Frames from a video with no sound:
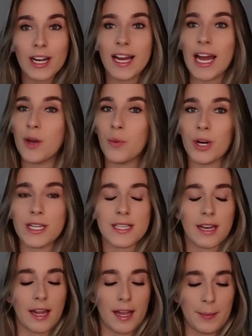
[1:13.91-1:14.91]
I had to work
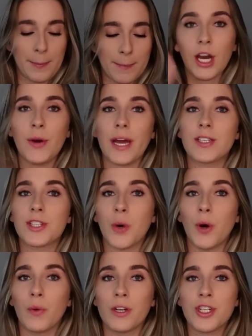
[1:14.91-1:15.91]
today. Okay,
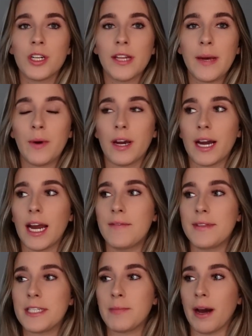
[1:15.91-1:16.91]
so originally what kind of
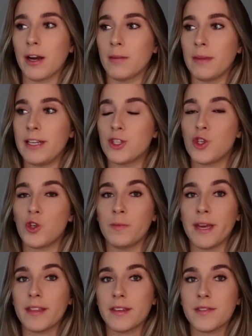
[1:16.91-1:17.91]
inspired me to
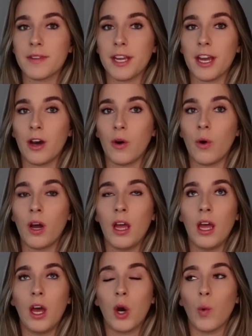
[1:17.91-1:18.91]
make this video
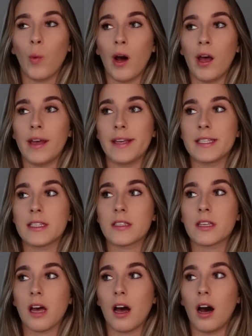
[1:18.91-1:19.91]

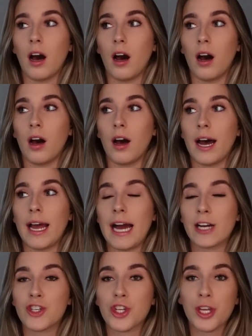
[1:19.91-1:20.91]
was uh, I
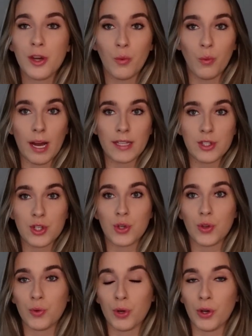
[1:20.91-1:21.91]
actually went
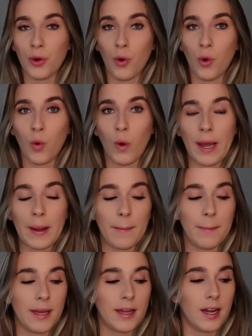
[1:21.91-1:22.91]
through quite a
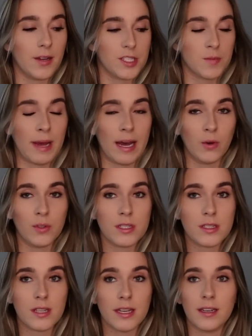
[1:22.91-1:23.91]
bit of
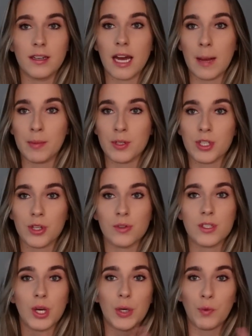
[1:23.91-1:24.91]
spouts and
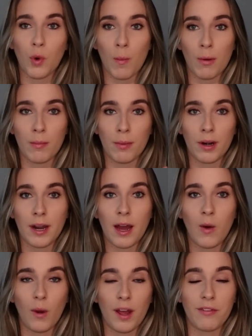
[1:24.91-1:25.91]
episodes of corporate
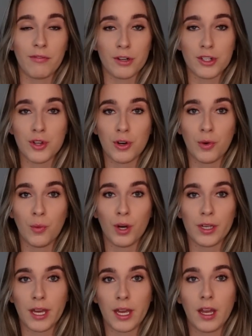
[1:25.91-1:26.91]
burnout when I first started
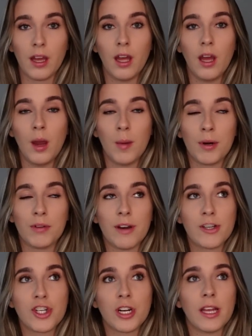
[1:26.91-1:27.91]
working
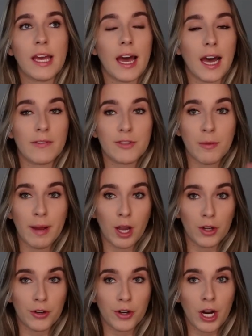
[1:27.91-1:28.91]
professionally after my
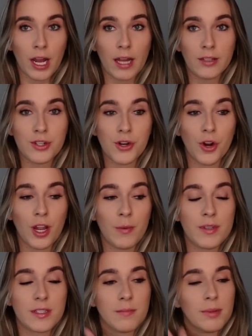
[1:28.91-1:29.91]
undergrad degree
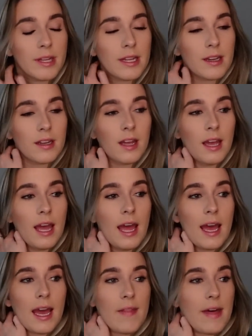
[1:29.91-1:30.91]
was completed.
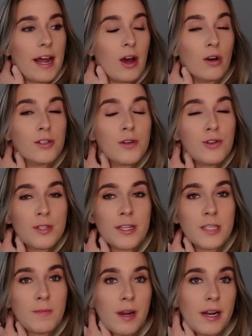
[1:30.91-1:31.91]
And then I also just
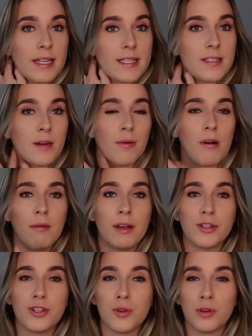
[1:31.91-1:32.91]
experienced it probably
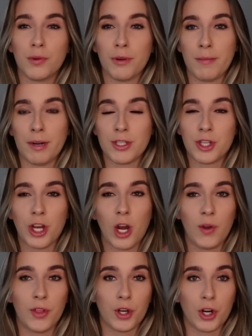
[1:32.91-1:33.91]
two to three months ago
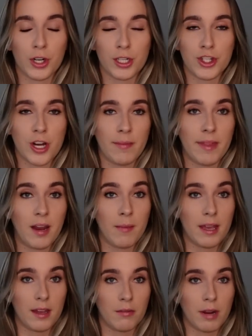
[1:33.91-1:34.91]
in the current job that I'm
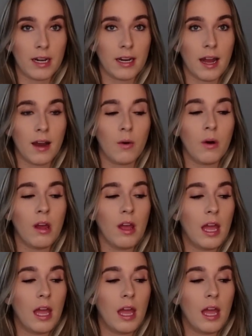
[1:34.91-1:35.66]
in right now.